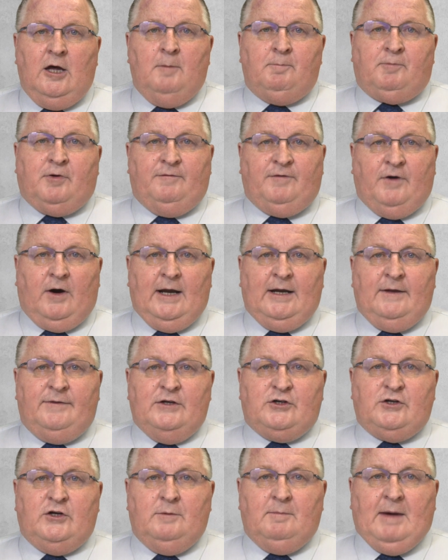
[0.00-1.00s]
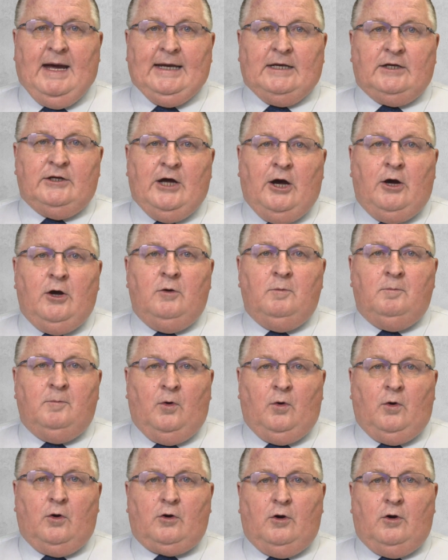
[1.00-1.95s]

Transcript: provided that you make no more